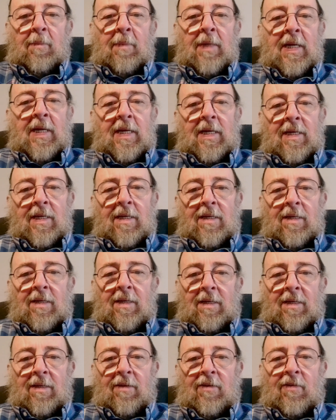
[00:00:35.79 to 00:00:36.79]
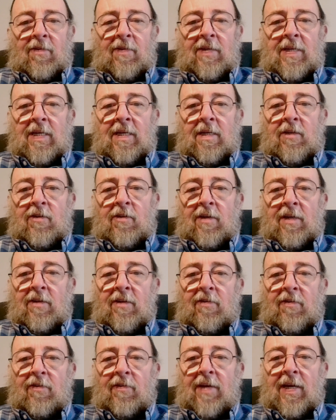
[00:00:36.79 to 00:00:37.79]
Many see in
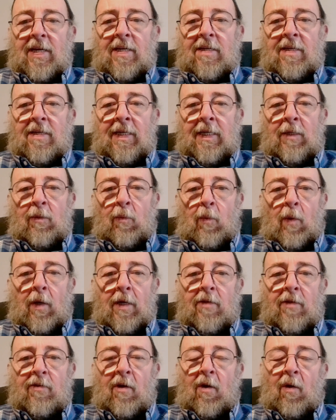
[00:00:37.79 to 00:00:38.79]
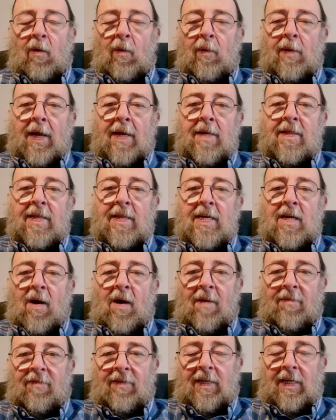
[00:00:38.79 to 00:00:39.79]
Genesis 18 what is called a
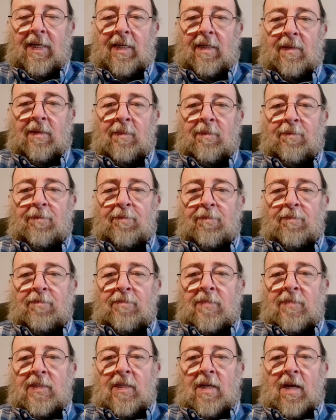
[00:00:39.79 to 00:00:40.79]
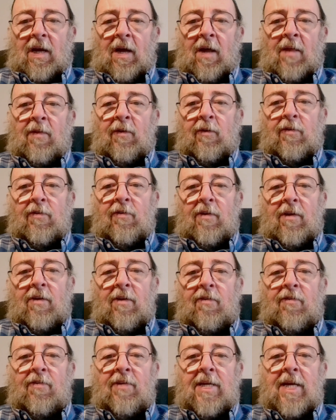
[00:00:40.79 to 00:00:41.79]
theophany. Others
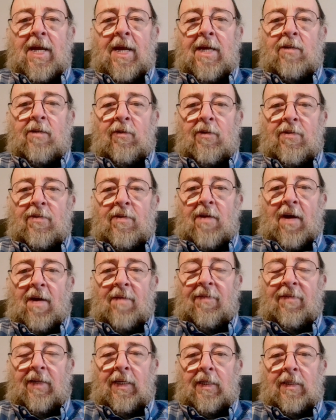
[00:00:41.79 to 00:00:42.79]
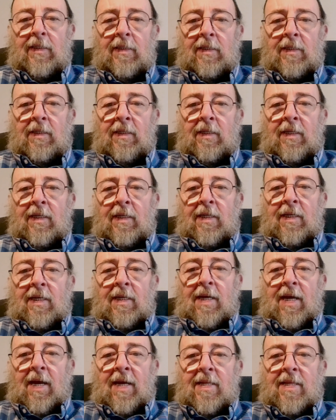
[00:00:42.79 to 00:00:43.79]
see a Christophany.
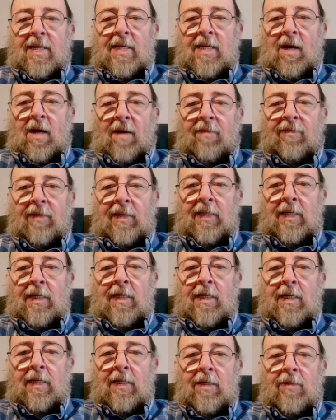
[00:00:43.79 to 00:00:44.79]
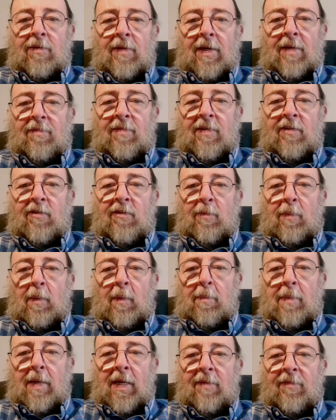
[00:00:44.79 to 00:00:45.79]
A theophany is a
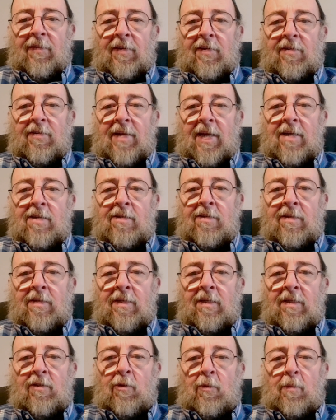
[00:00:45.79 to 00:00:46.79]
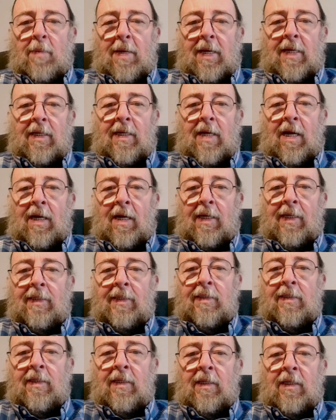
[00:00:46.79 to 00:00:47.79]
visible manifestation to
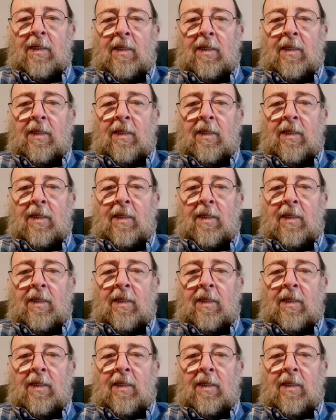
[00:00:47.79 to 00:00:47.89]
mankind